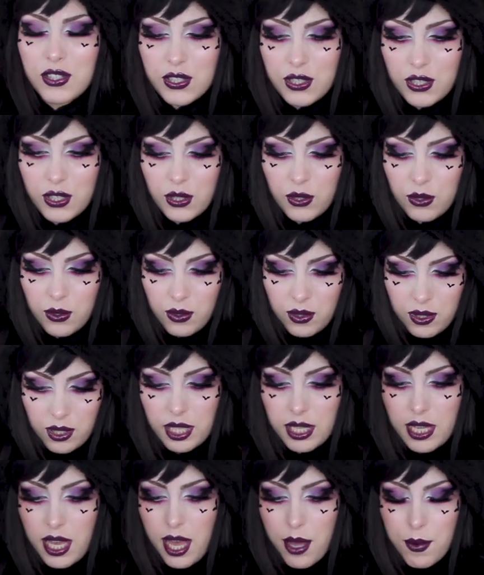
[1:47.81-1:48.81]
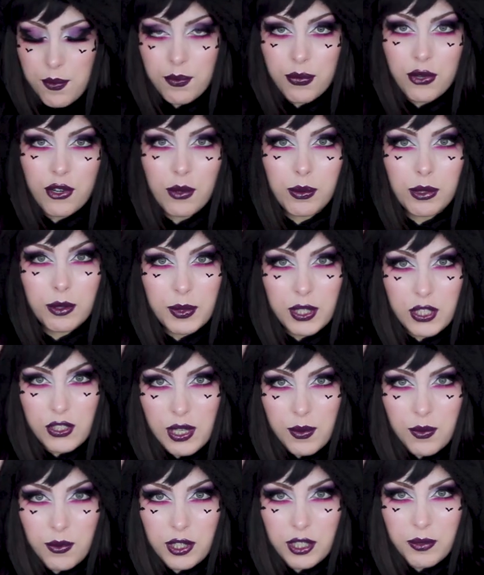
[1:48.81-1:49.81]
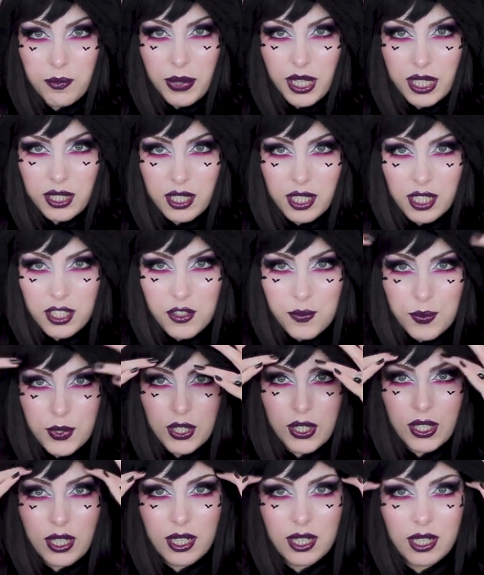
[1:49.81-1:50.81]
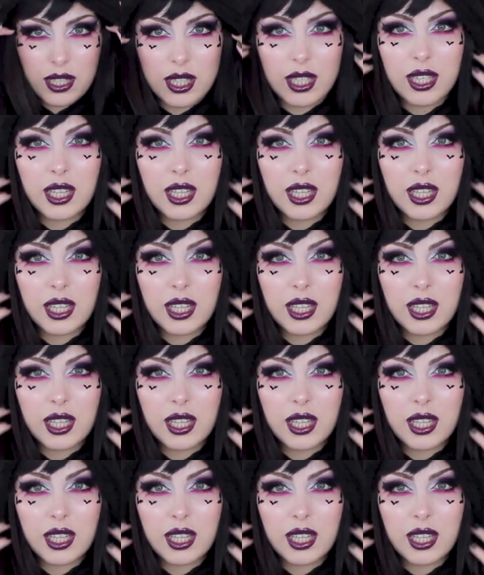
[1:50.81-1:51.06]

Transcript: So yeah, probably because I'm wearing pigtails, but